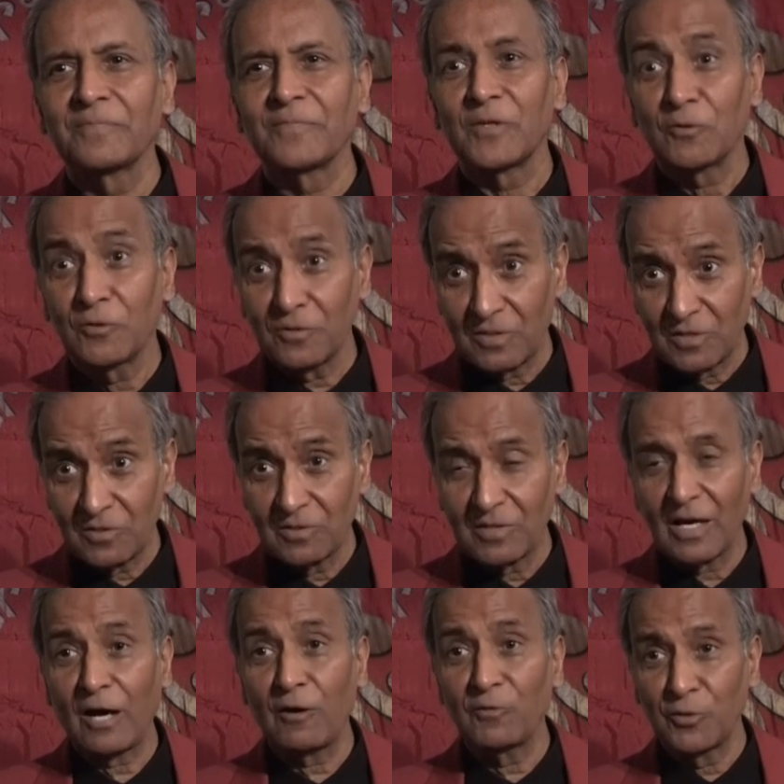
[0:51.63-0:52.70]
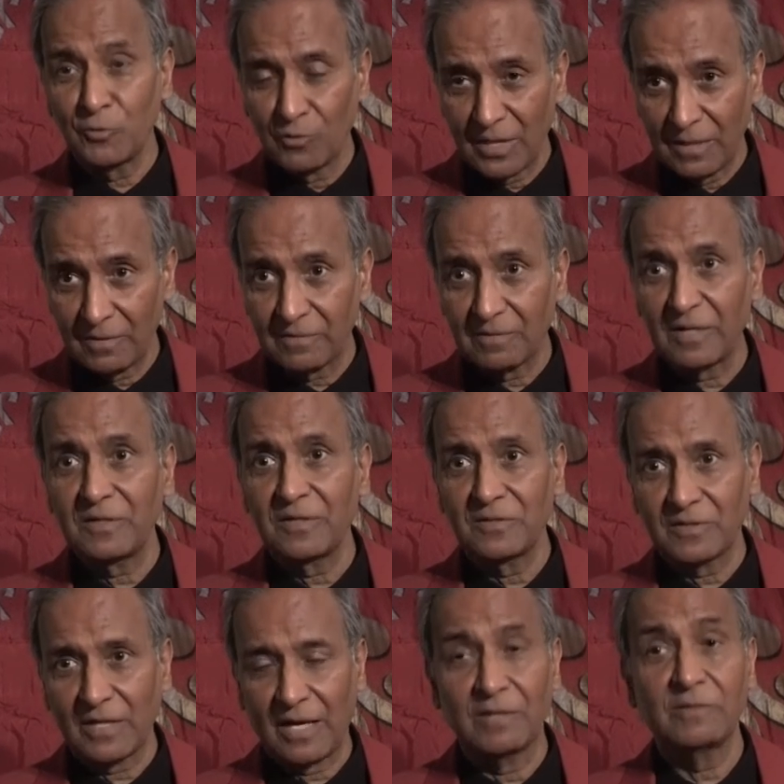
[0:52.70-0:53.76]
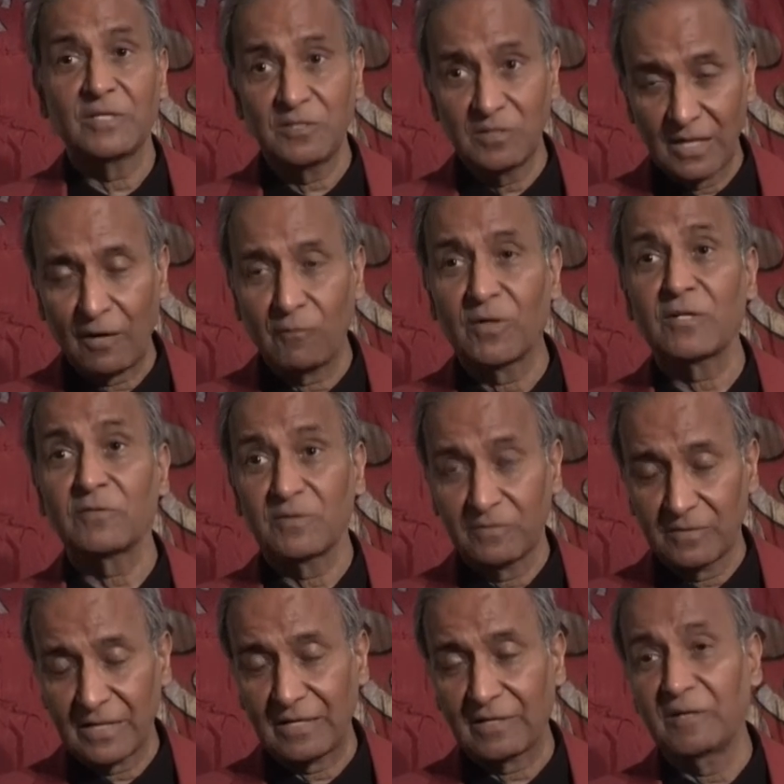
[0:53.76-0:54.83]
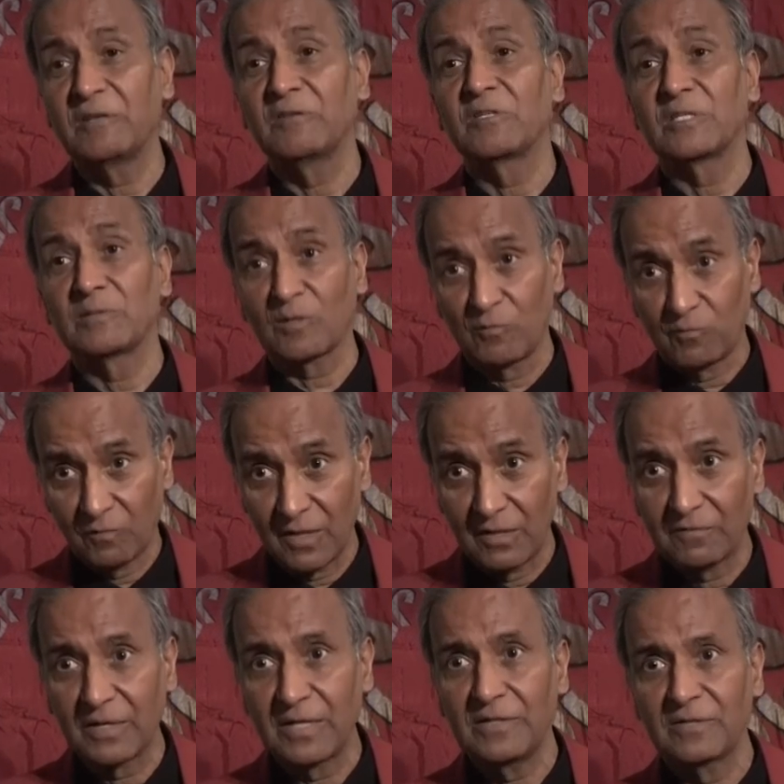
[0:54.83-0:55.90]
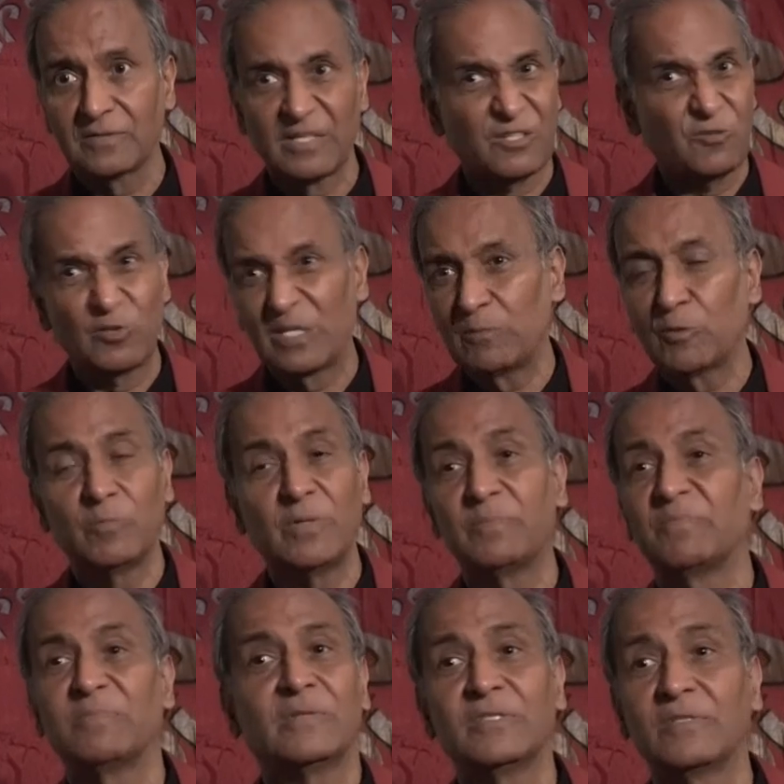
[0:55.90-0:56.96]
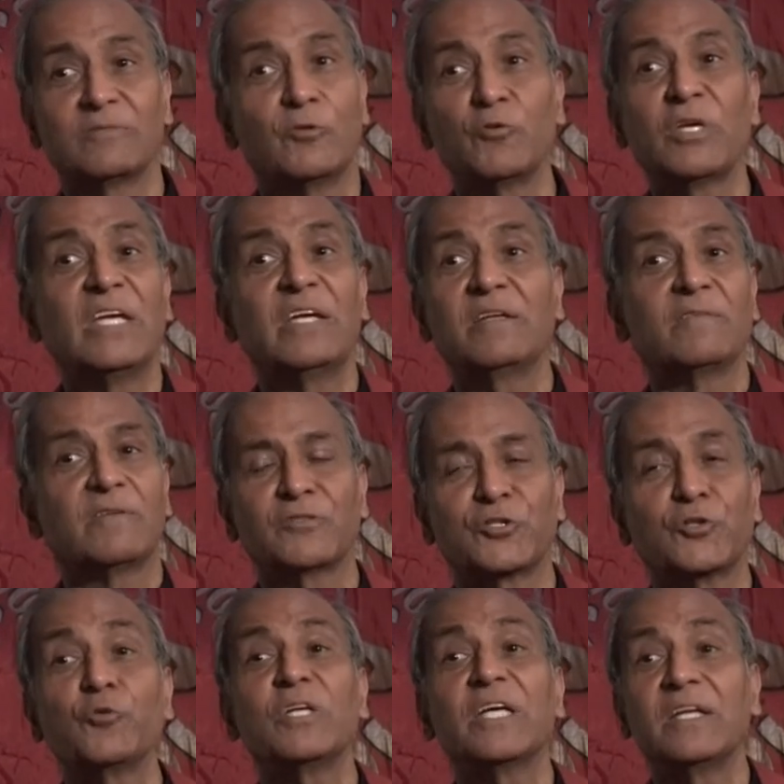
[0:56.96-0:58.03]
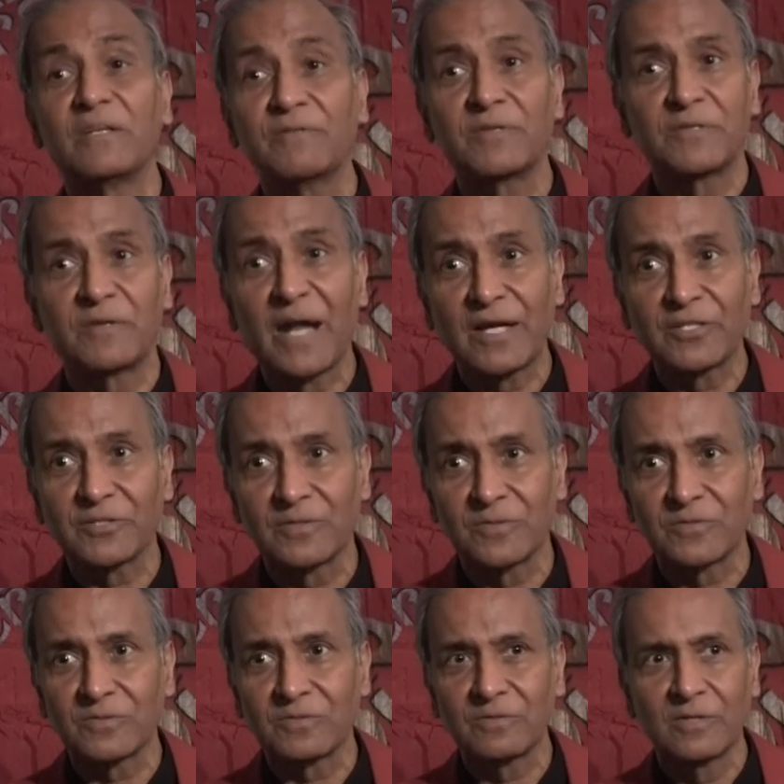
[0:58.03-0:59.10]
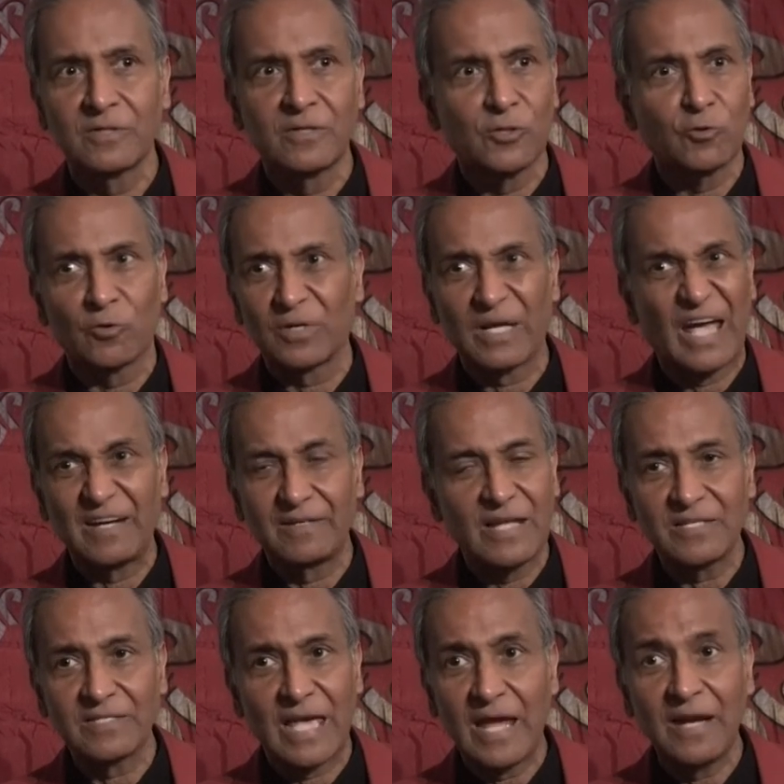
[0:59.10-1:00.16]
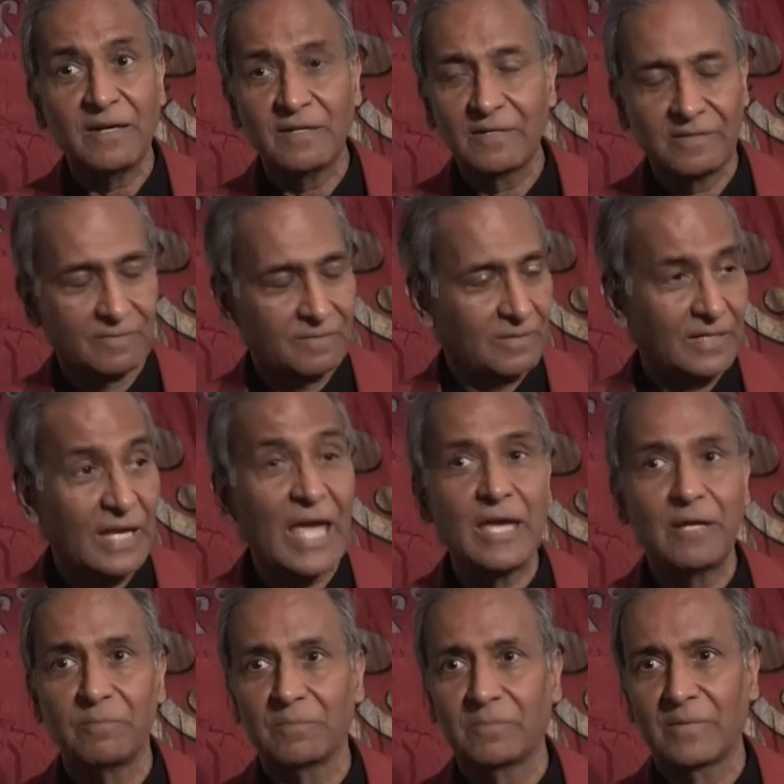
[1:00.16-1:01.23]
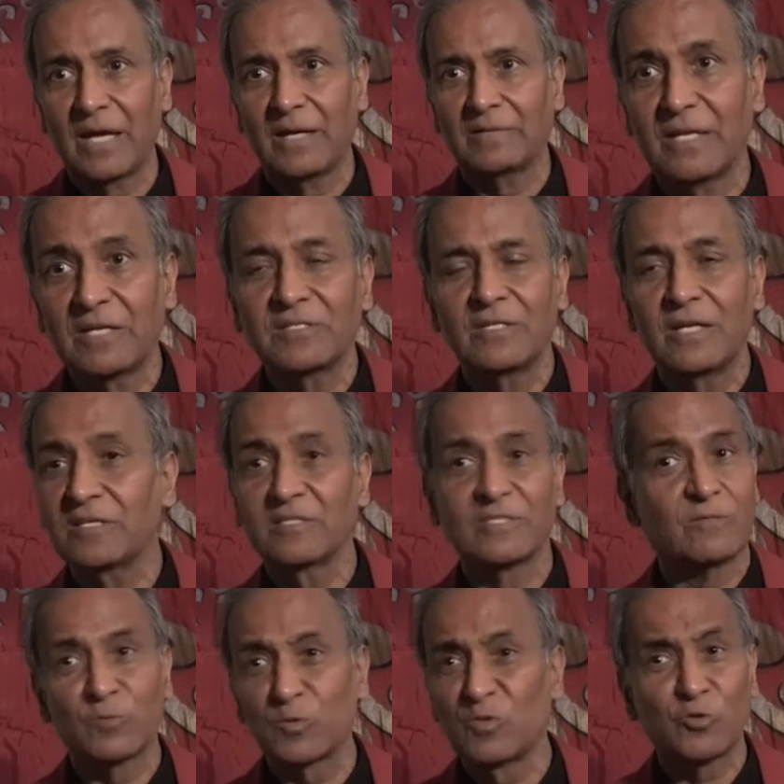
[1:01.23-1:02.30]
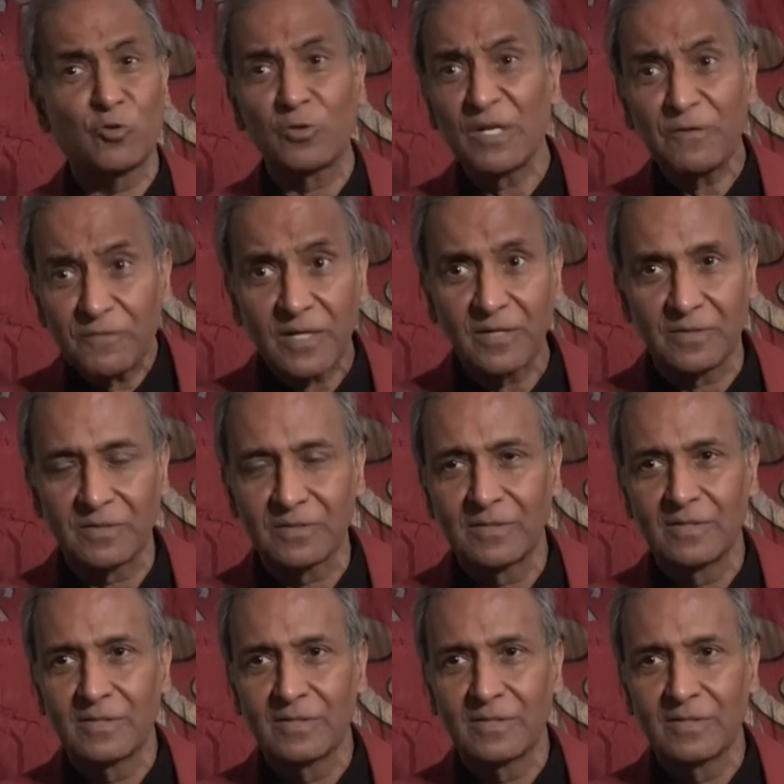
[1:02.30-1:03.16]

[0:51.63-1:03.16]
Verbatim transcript: You know, this is how you can criticize, and this is how one of the criticisms of world religions that you seem to be looking in, uh, shooting in different directions. Your end, end game, eh, destination seems to be so different.